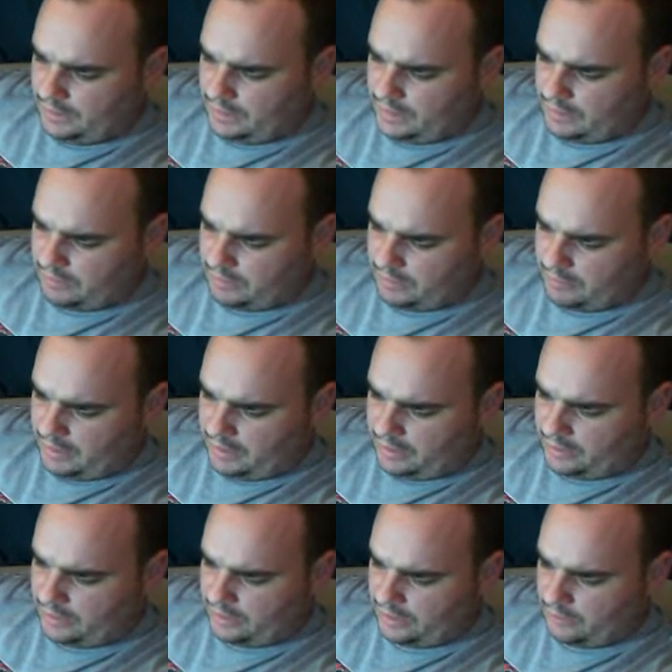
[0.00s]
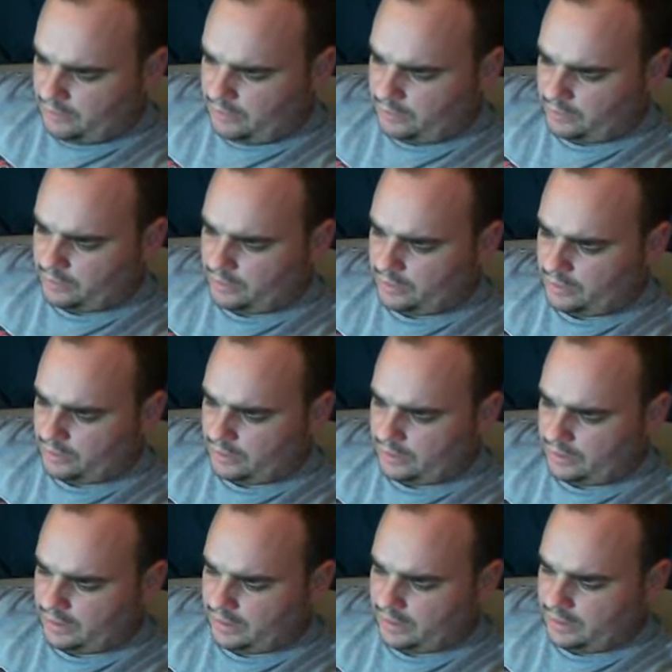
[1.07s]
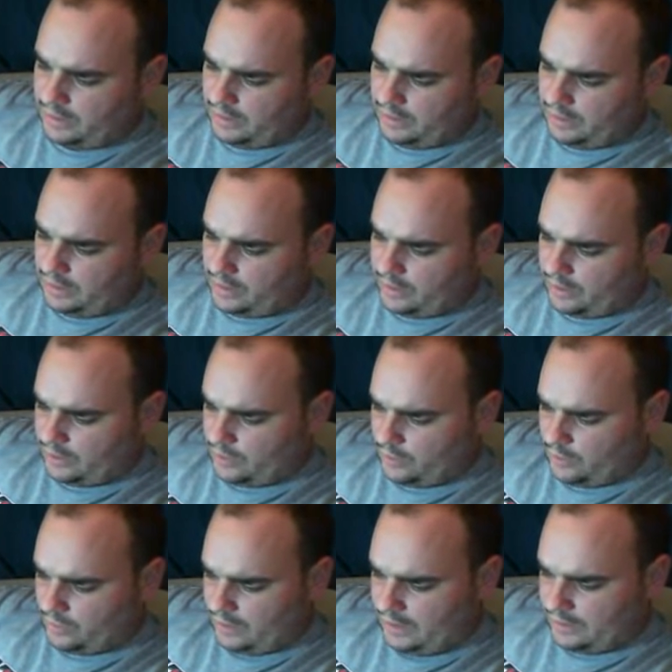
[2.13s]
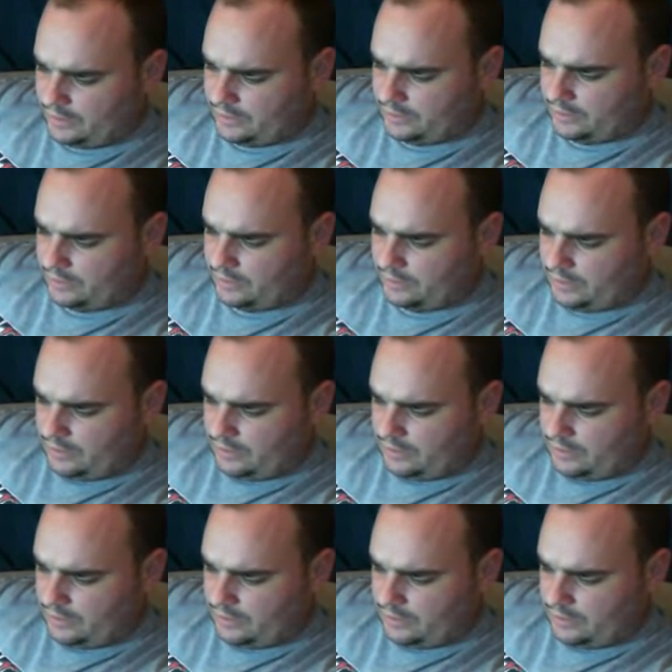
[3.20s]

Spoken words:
to make what would look like a kind of cool lantern.